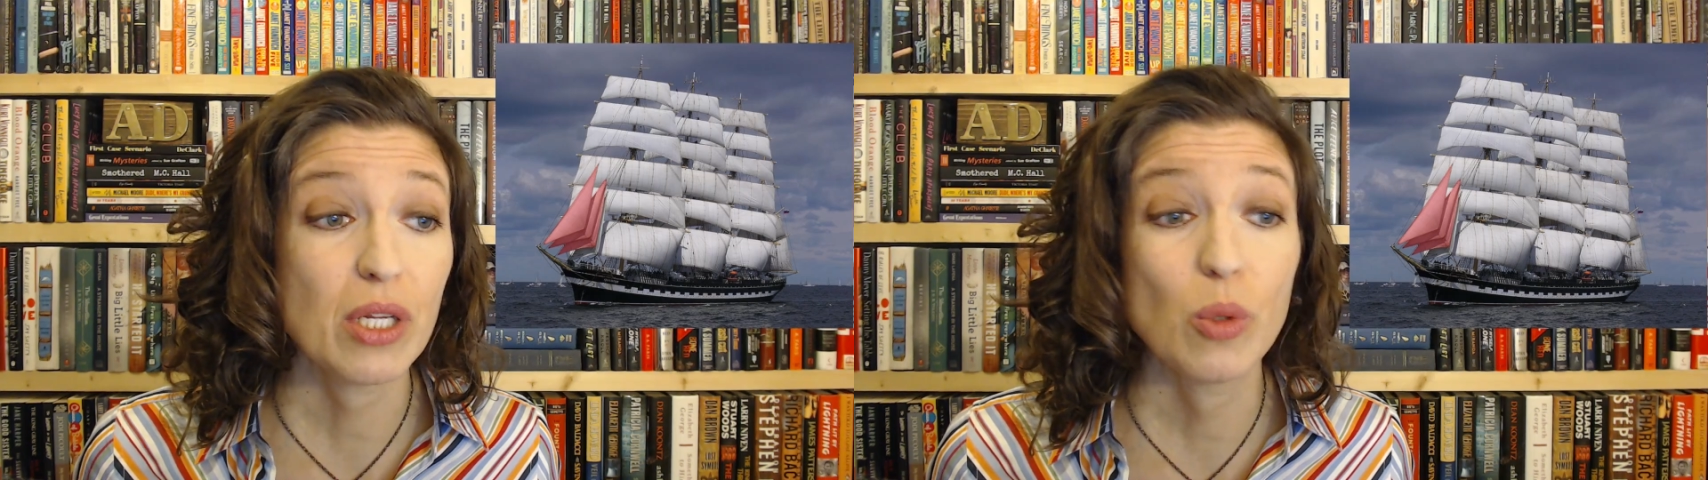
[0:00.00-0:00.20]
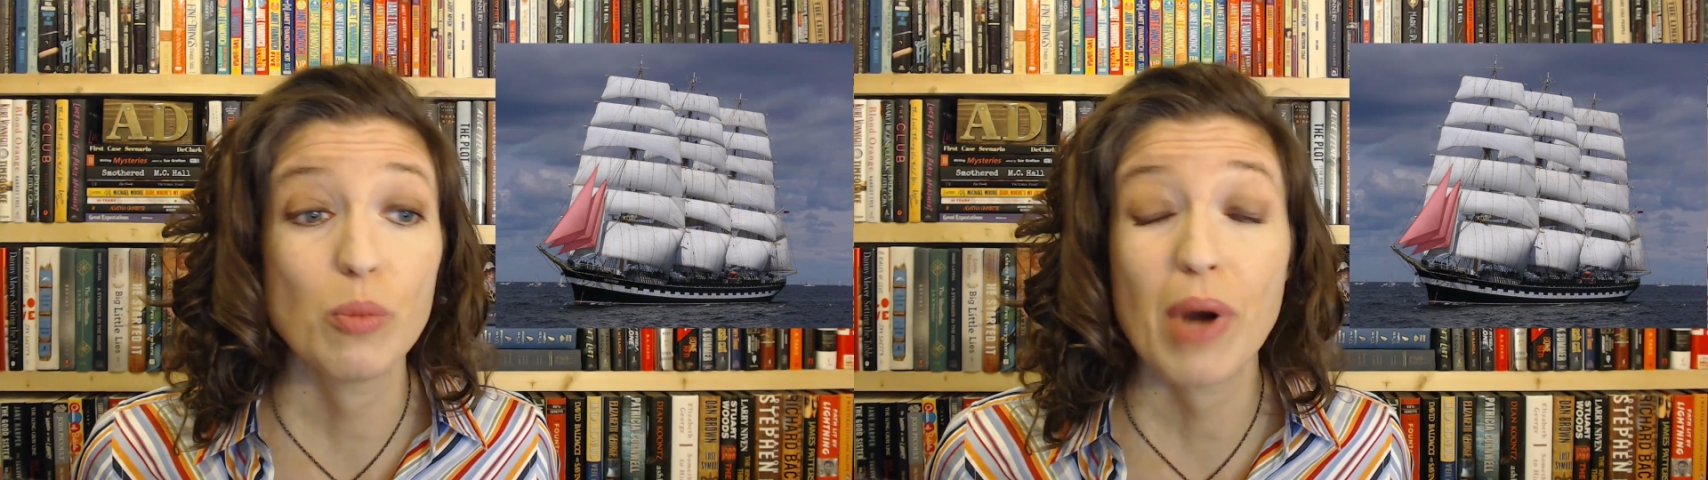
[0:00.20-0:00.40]

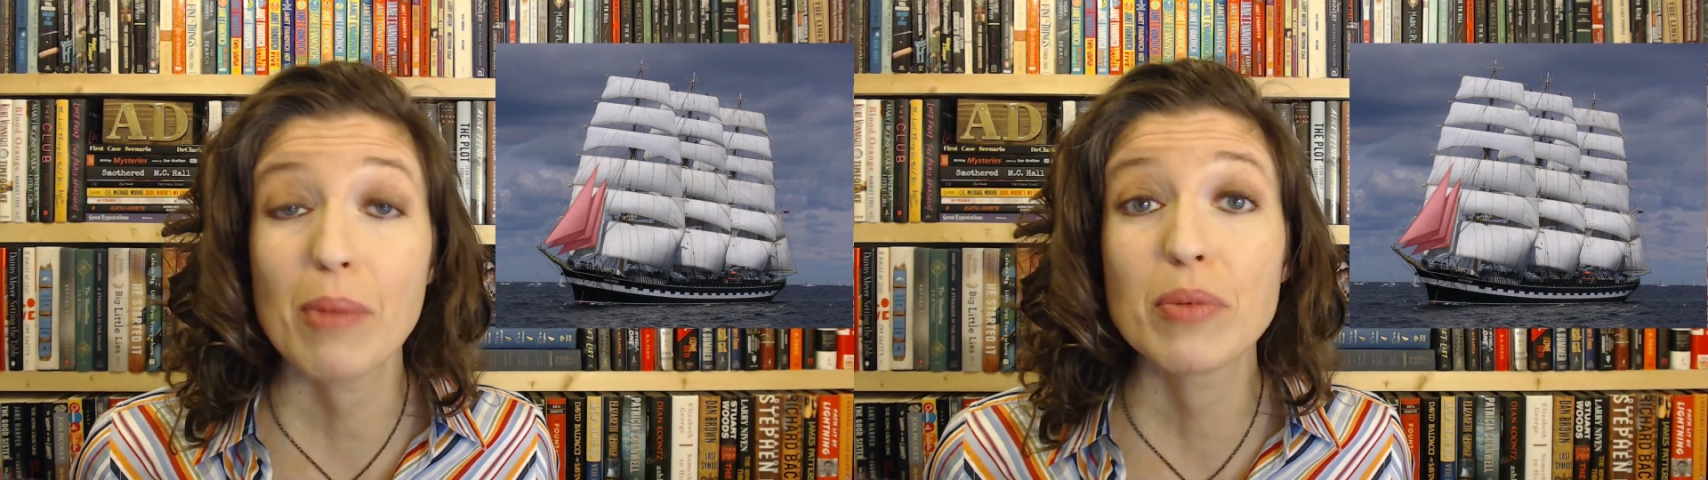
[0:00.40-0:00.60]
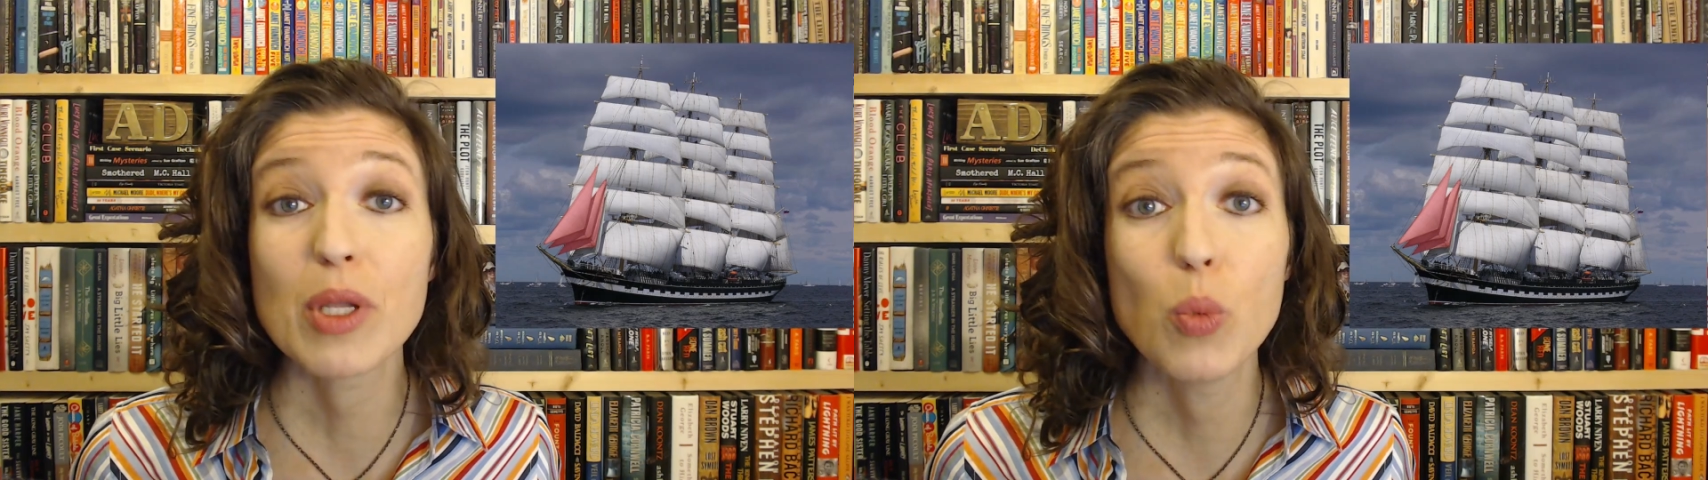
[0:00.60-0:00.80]
you
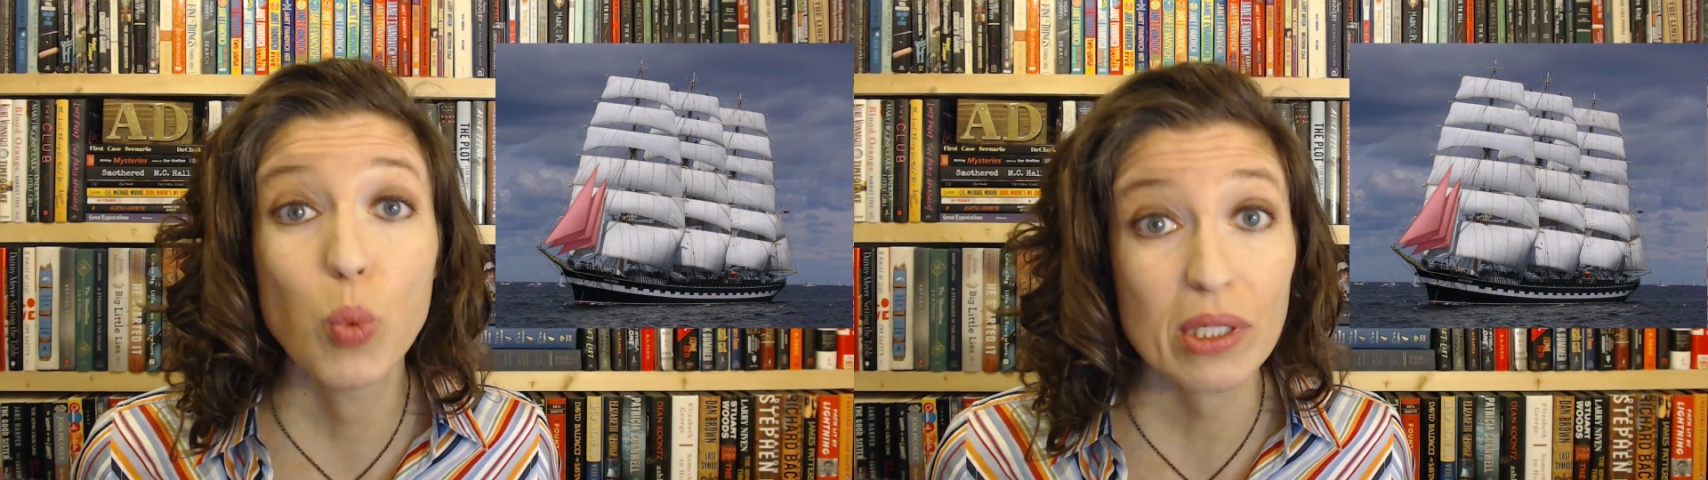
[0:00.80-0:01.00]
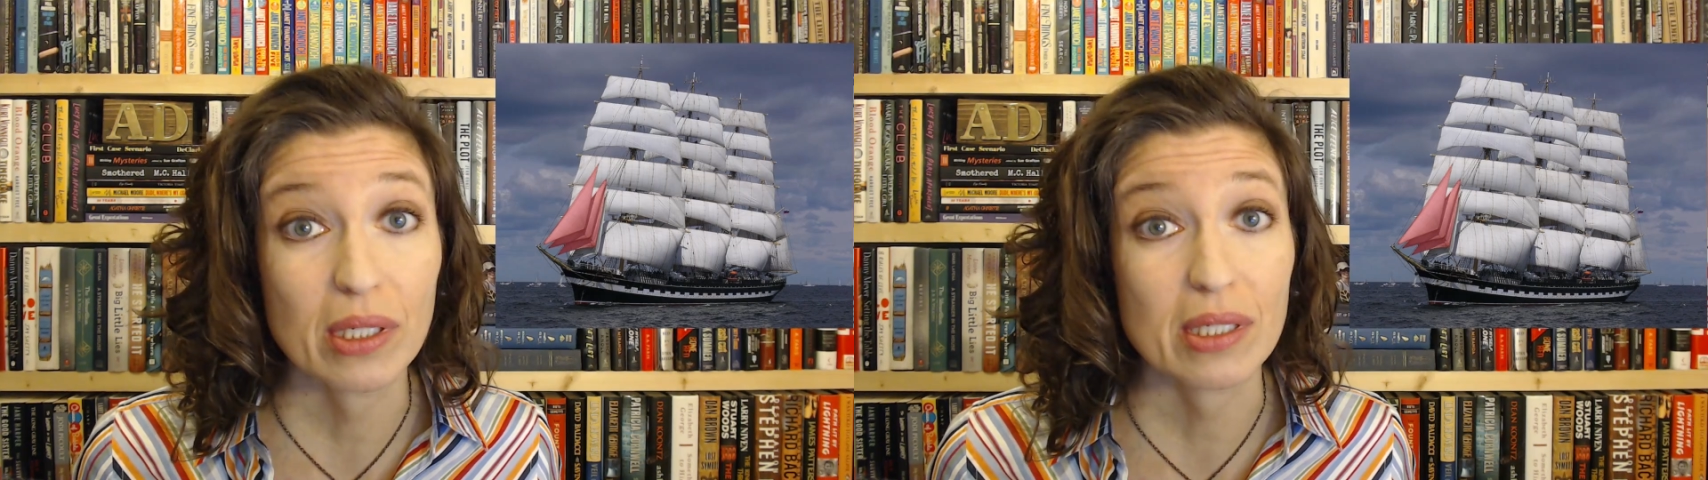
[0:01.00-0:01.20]
probably
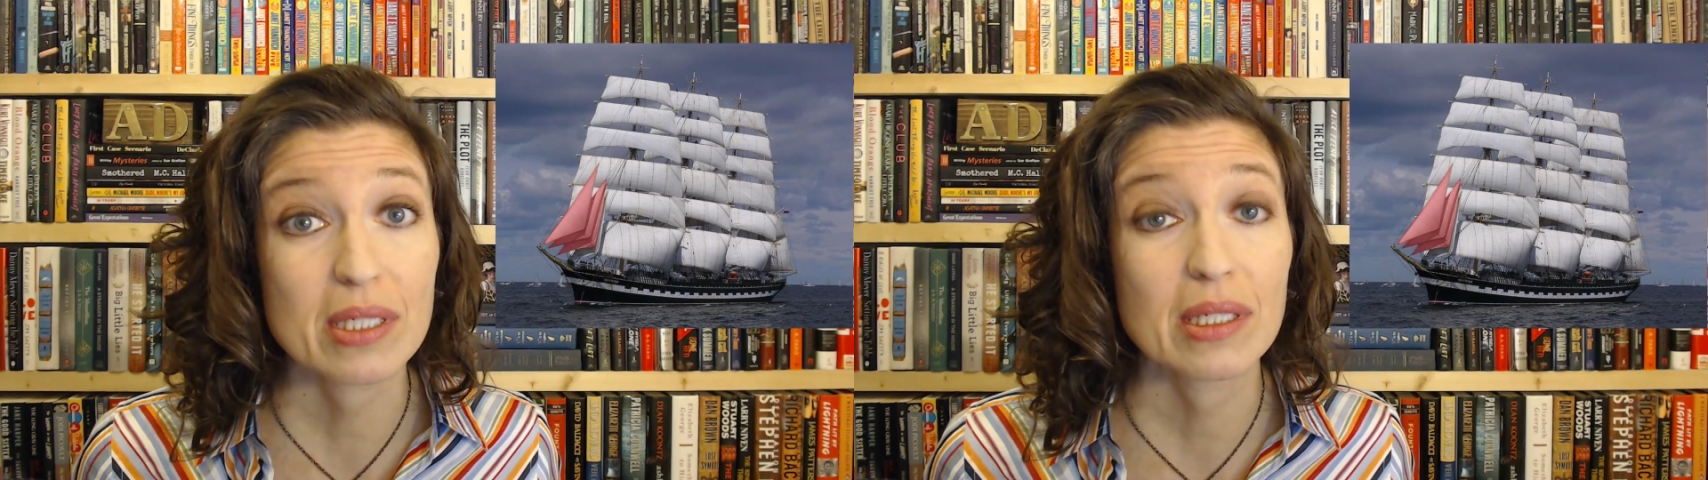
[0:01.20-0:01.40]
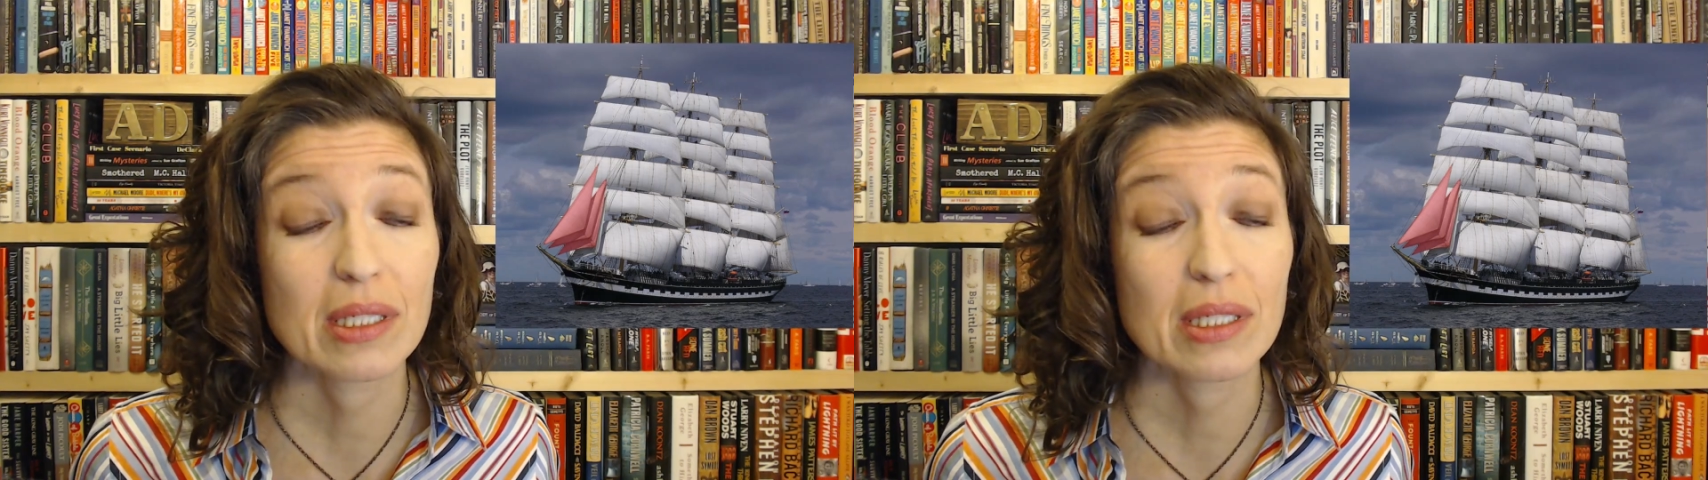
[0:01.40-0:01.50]
wouldn't